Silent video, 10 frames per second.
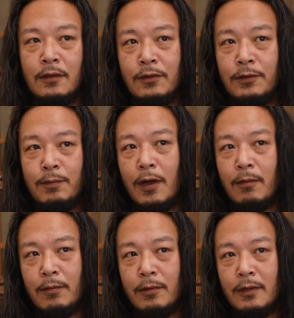you're
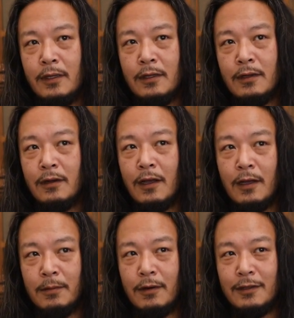probably gonna
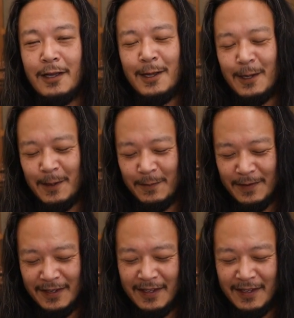have a hard time.